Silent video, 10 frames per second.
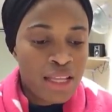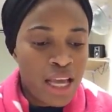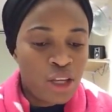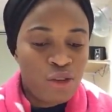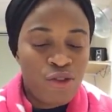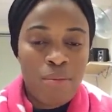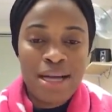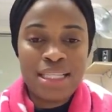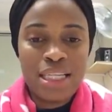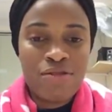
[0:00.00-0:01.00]
Thank you for
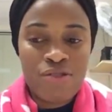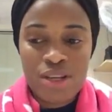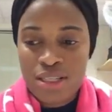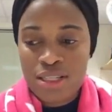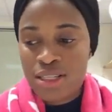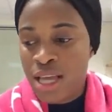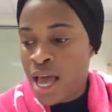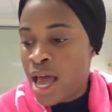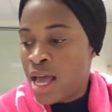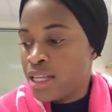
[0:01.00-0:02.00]
my deliverance.
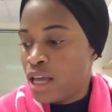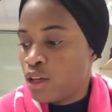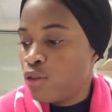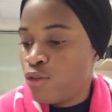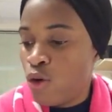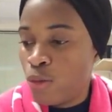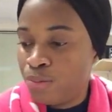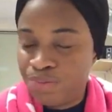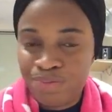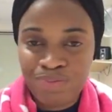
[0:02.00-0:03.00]
Thank you for